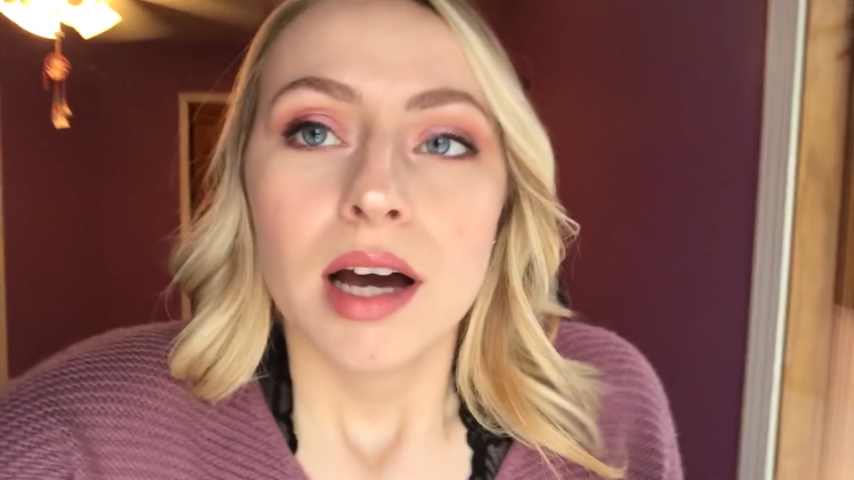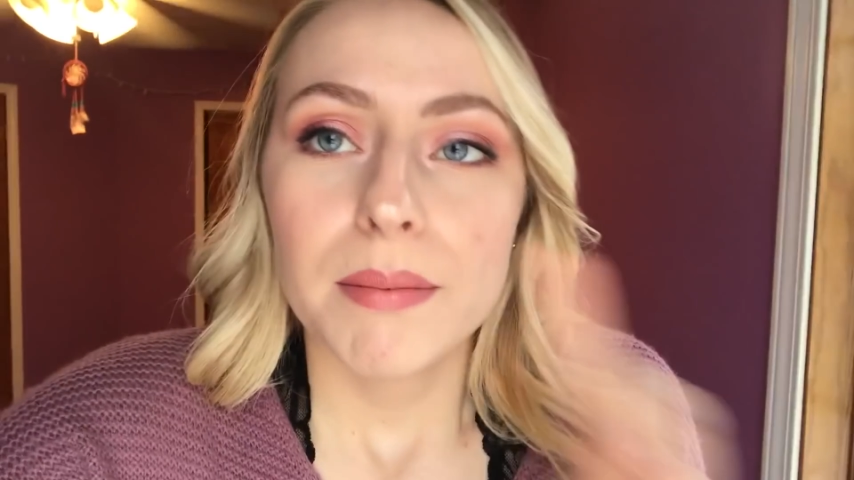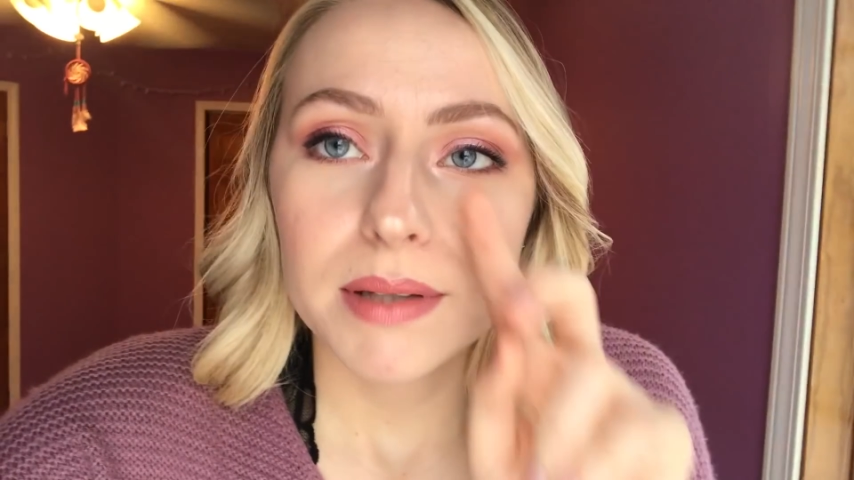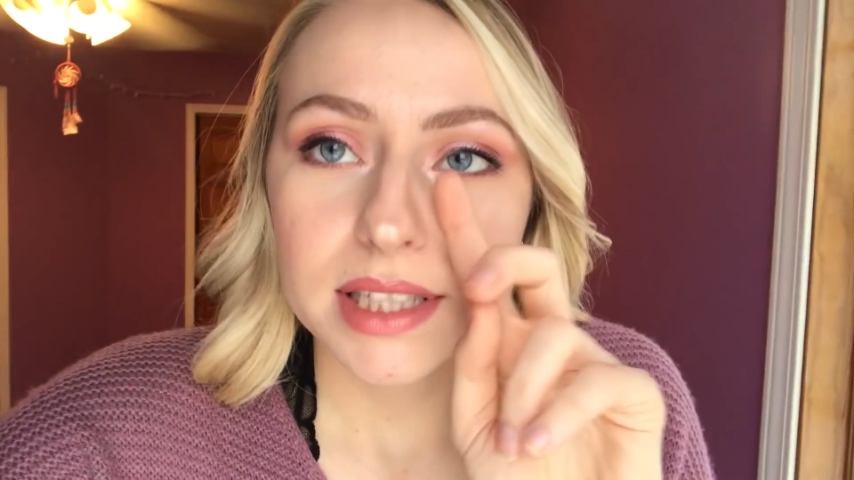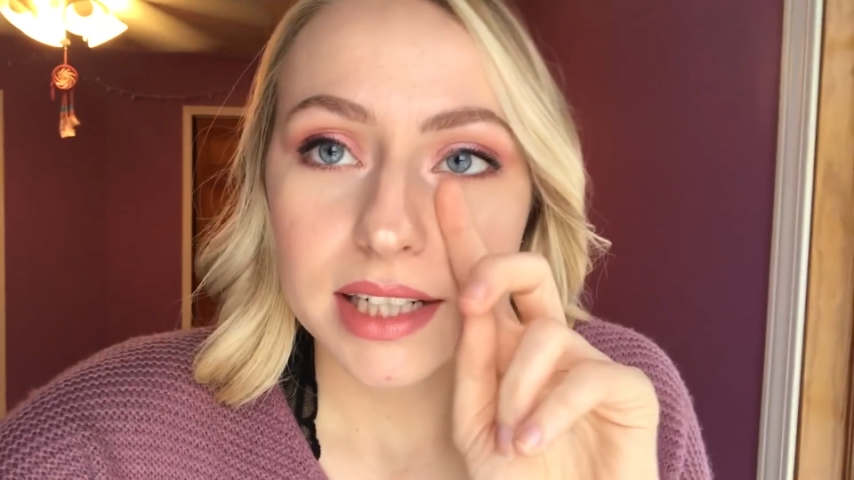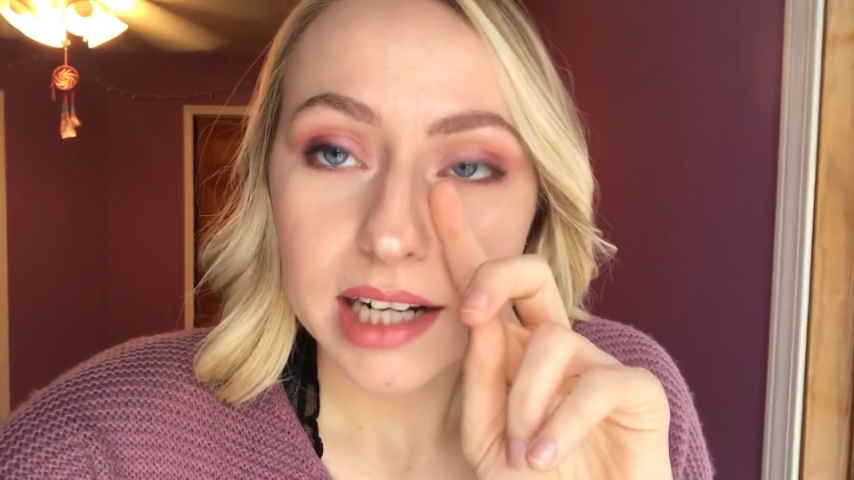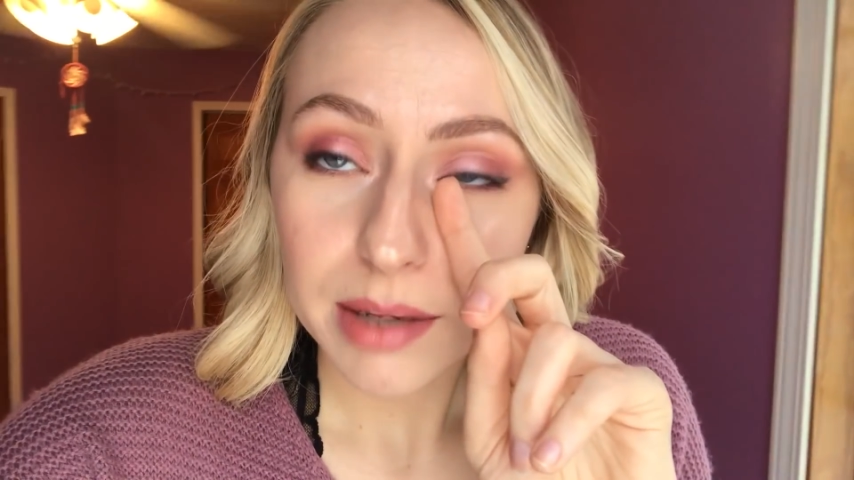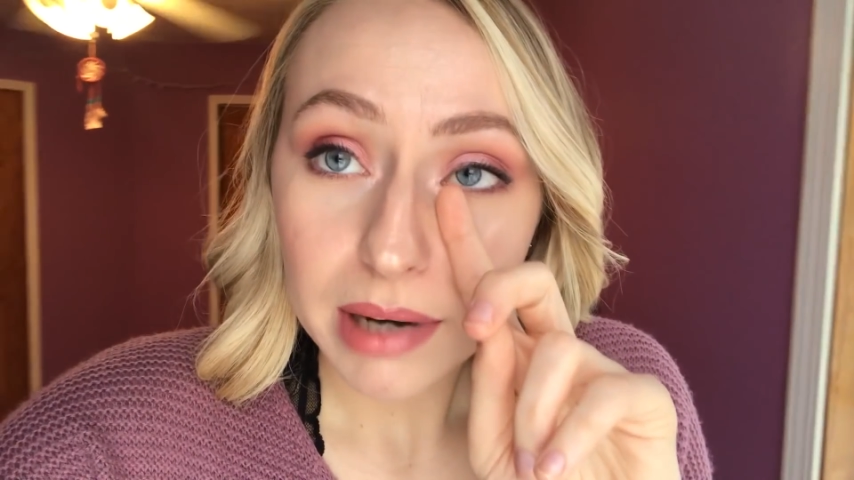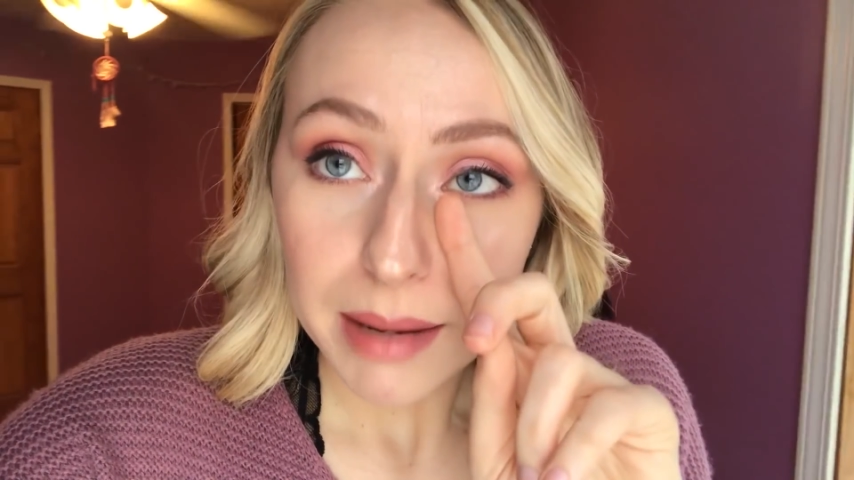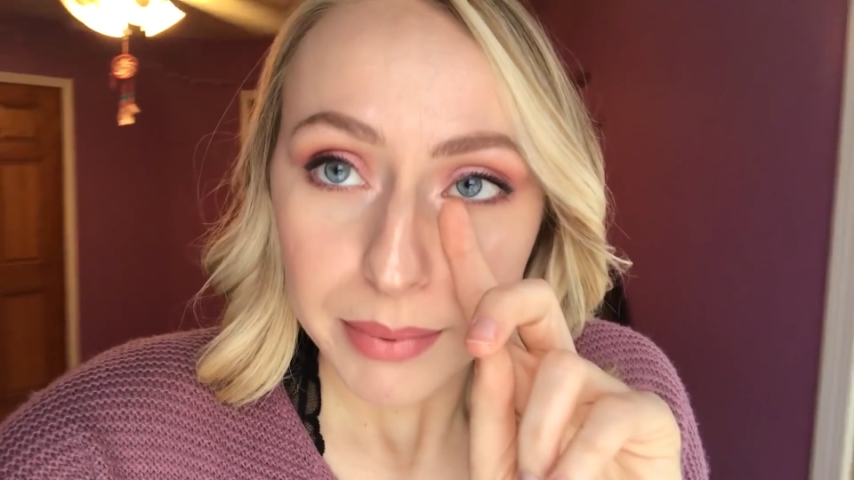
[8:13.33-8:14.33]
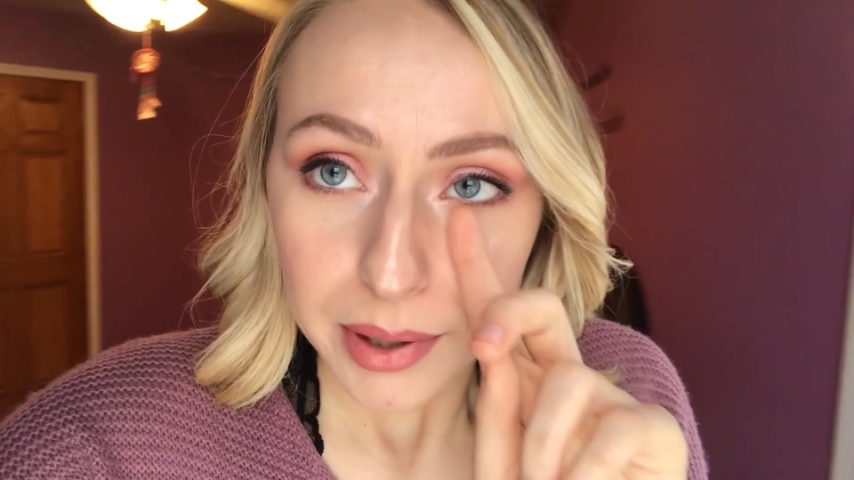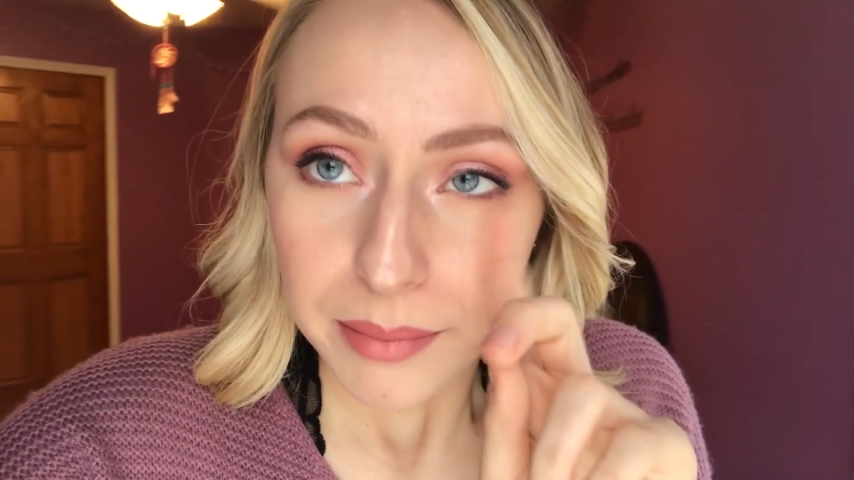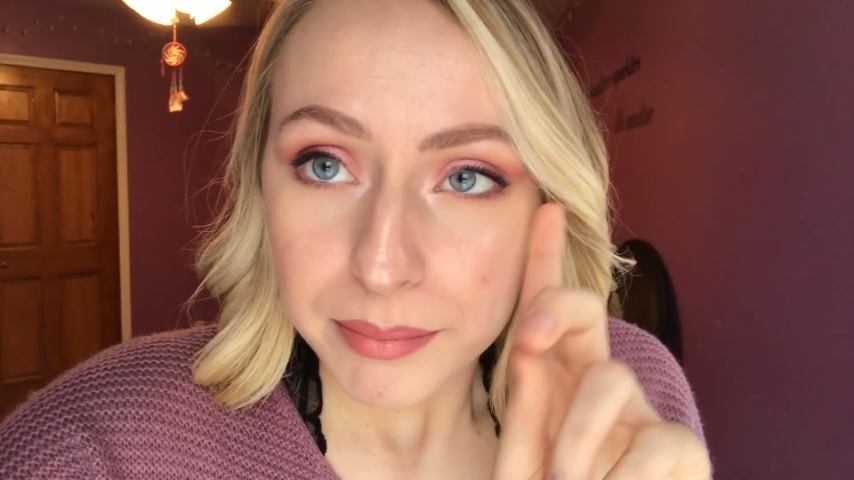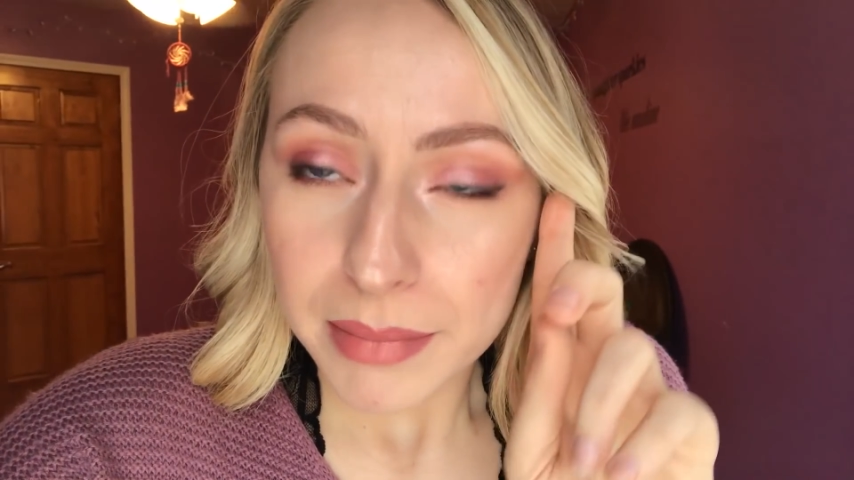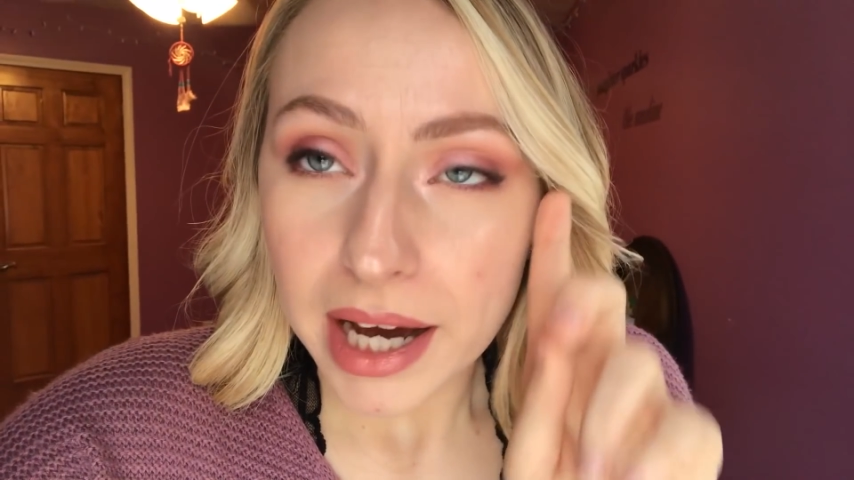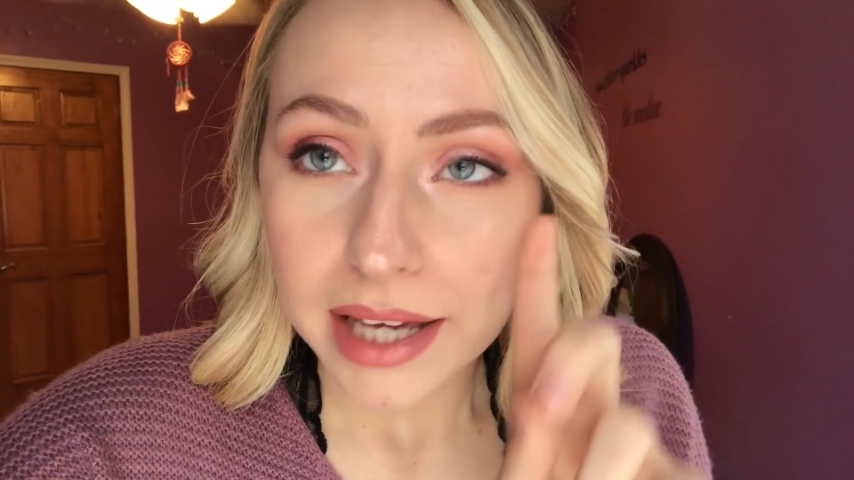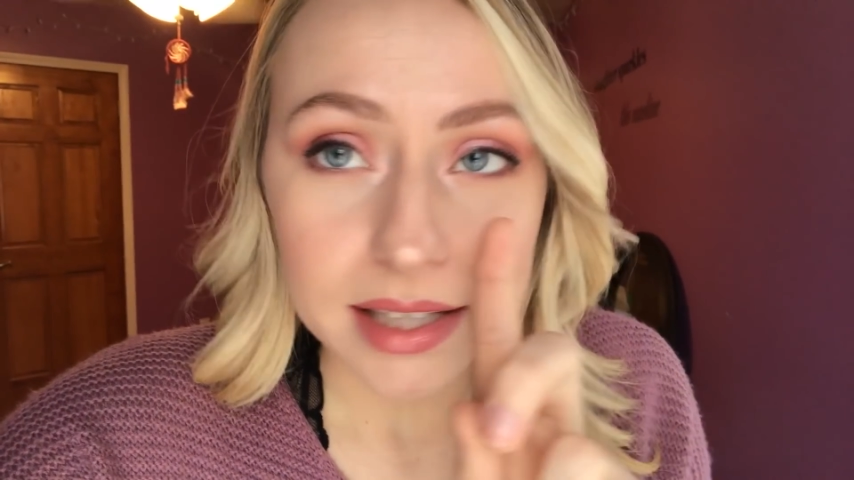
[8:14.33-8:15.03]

Up in this area where I put my